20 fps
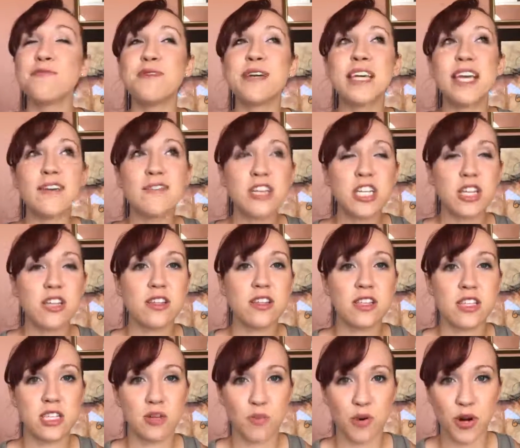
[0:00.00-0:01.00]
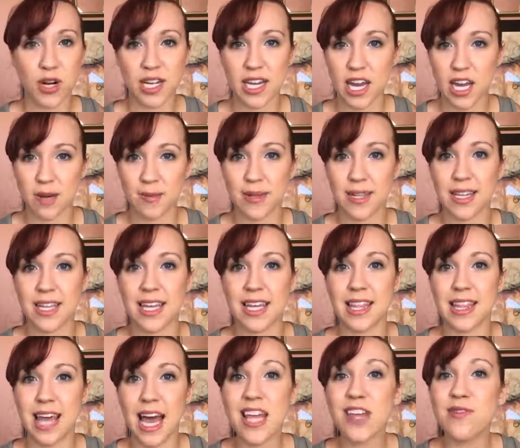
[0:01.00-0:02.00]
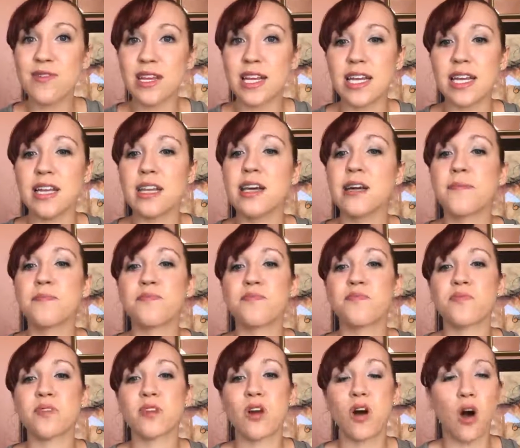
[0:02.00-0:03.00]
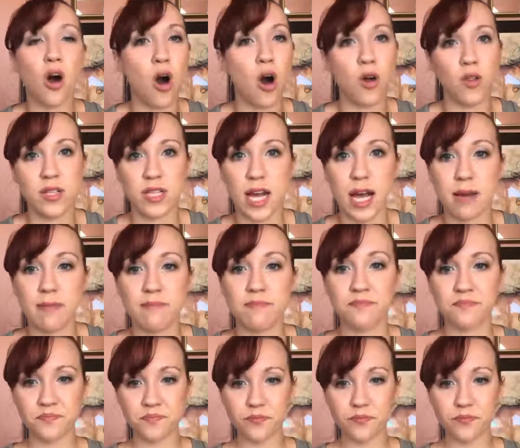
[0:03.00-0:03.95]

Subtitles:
We give each other the support and accountability that you need all the time.